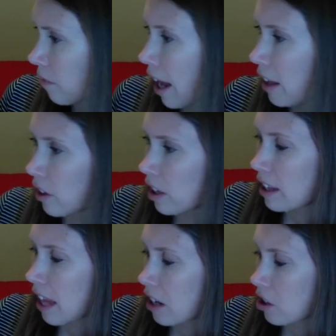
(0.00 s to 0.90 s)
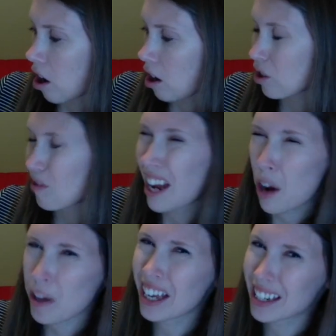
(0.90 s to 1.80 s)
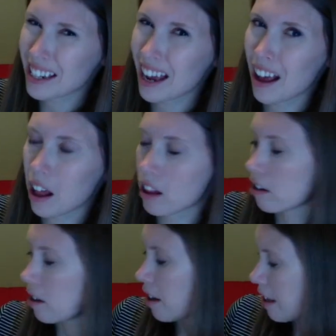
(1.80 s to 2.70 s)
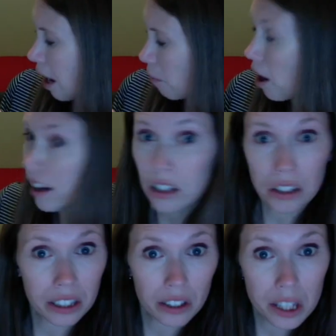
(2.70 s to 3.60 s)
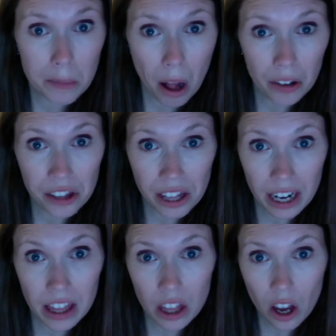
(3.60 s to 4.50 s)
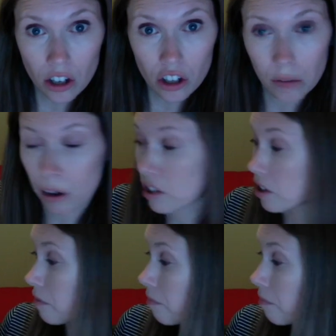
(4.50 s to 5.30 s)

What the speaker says: And look at that dog. So now we can tell that rock is a little smaller than I thought she was.